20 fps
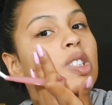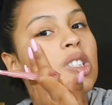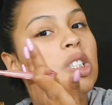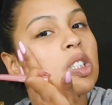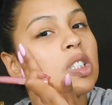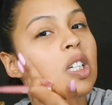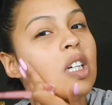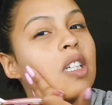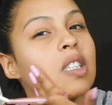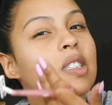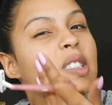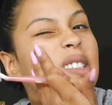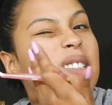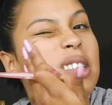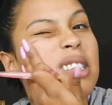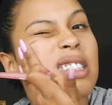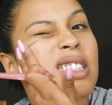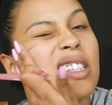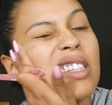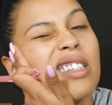this side is like
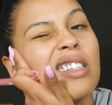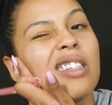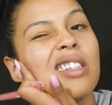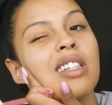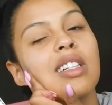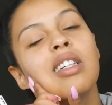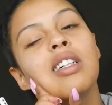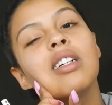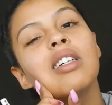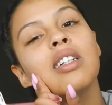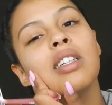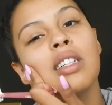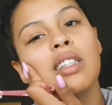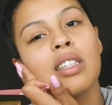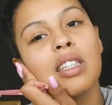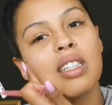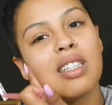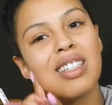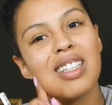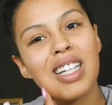
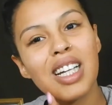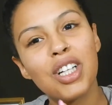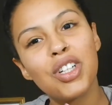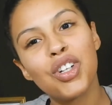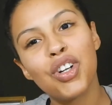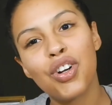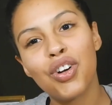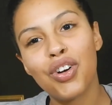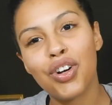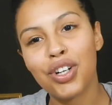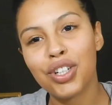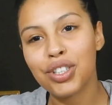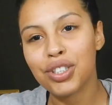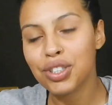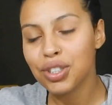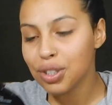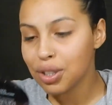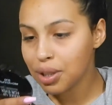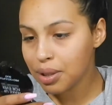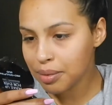kind of harsh,
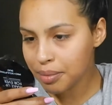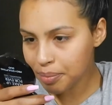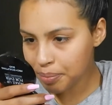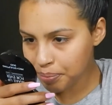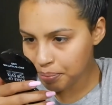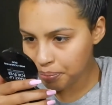you know.